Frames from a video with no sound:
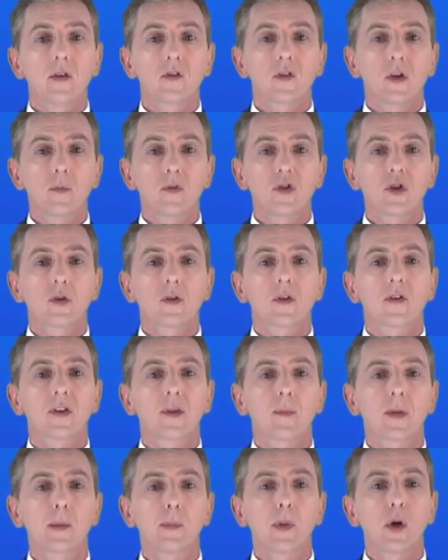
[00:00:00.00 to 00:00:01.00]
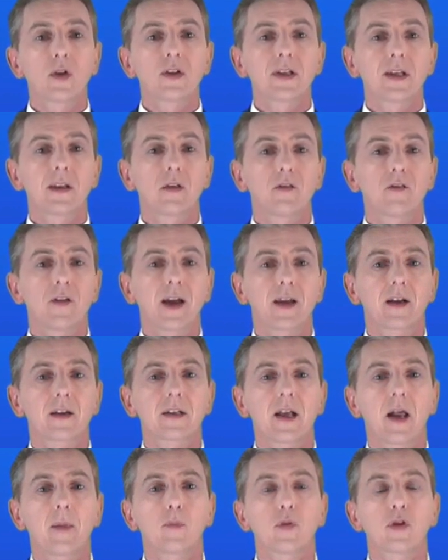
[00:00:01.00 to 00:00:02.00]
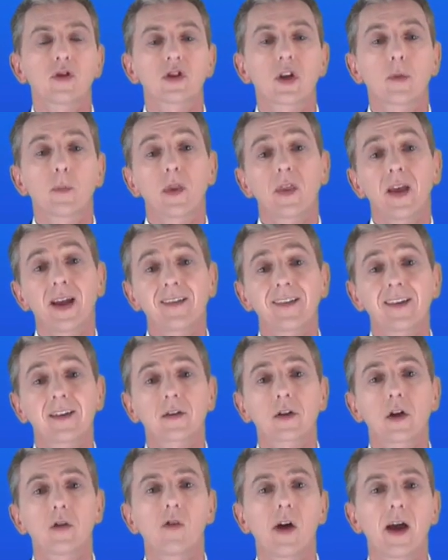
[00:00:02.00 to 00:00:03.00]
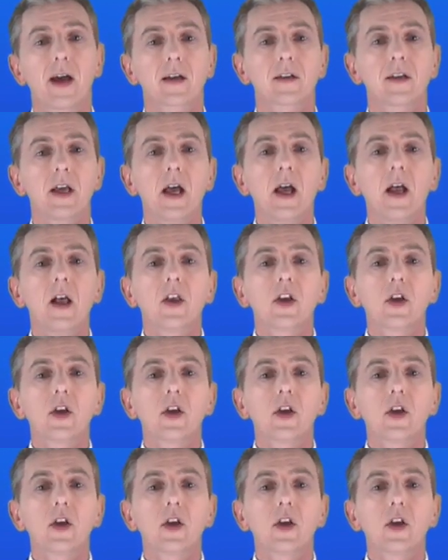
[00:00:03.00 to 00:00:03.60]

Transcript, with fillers: Some students simply put in the final temperature, but that's incorrect.